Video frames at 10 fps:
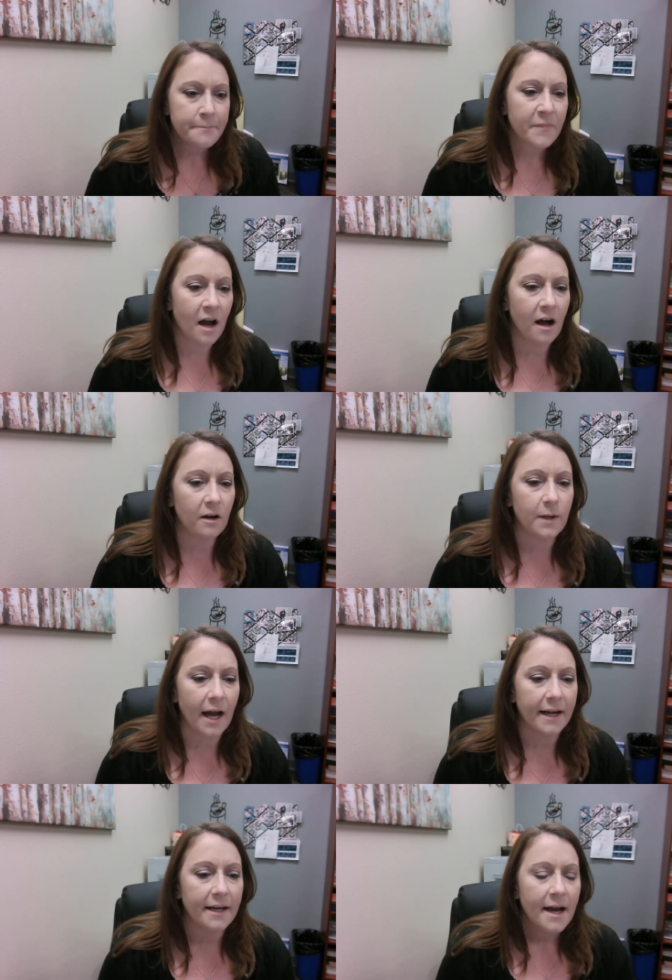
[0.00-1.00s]
All
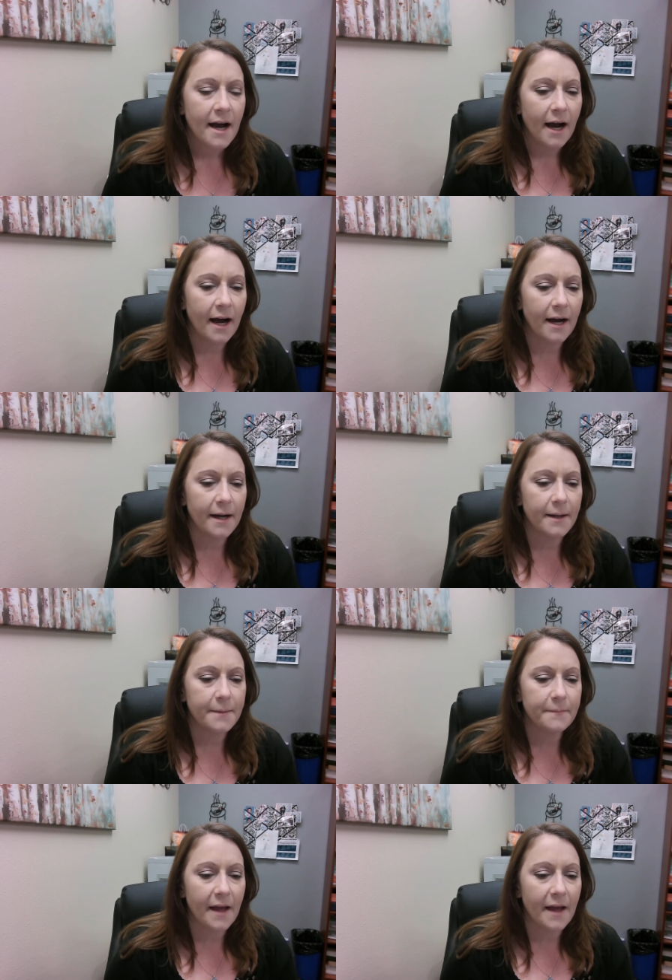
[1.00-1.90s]
right. Um,